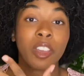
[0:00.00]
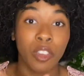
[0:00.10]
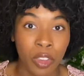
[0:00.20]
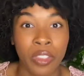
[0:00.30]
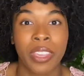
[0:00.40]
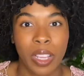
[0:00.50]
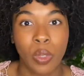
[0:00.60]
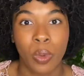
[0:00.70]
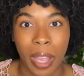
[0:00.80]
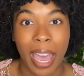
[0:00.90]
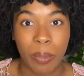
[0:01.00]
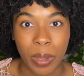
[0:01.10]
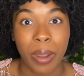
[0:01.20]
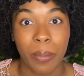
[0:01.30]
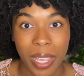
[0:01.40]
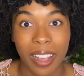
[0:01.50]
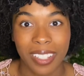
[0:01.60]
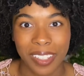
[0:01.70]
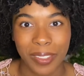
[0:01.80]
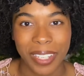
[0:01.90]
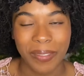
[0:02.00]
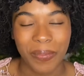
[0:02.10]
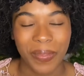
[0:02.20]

good things will happen because of it.